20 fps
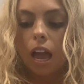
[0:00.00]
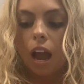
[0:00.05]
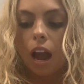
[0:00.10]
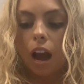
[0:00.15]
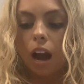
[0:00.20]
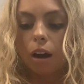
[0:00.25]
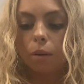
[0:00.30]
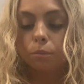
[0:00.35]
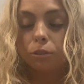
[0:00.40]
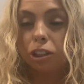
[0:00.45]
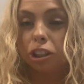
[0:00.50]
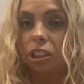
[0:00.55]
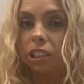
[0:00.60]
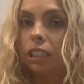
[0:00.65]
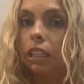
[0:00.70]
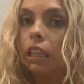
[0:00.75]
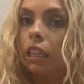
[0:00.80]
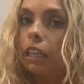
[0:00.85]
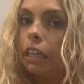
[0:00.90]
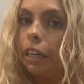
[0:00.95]
So just
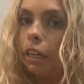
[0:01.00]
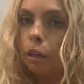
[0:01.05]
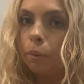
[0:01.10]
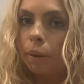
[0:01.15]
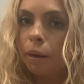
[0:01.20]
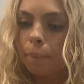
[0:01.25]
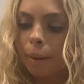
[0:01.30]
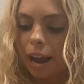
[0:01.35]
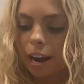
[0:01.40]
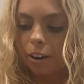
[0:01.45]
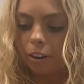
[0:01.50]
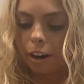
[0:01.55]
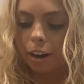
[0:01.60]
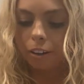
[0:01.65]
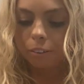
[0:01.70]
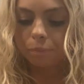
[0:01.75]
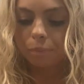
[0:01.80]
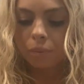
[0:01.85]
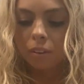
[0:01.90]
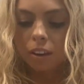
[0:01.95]
a little bit of
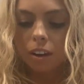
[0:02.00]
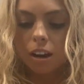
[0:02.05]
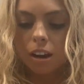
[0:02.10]
background